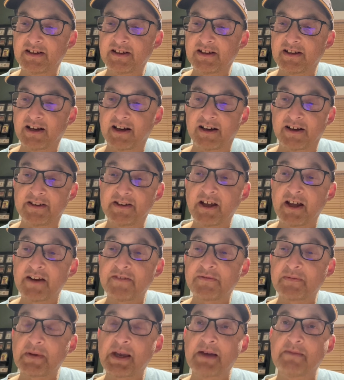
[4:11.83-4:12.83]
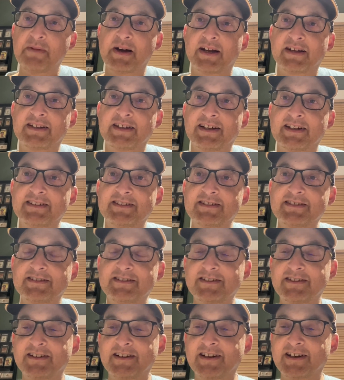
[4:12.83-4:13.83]
none of them came back 10s.
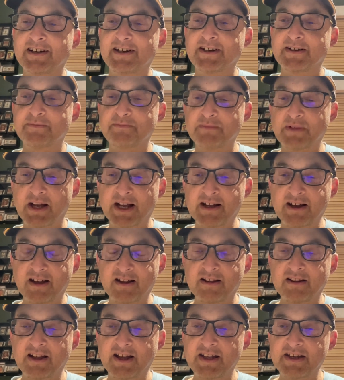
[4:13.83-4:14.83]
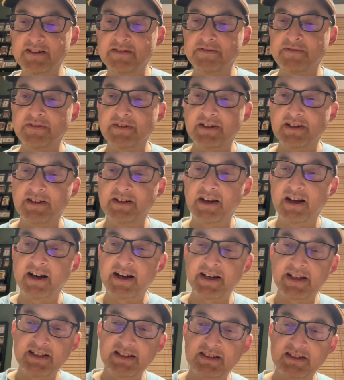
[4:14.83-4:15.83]
I got a lot of
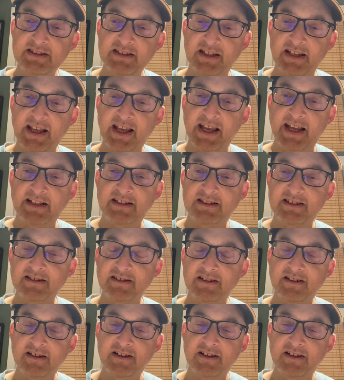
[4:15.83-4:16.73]
9s and 8s,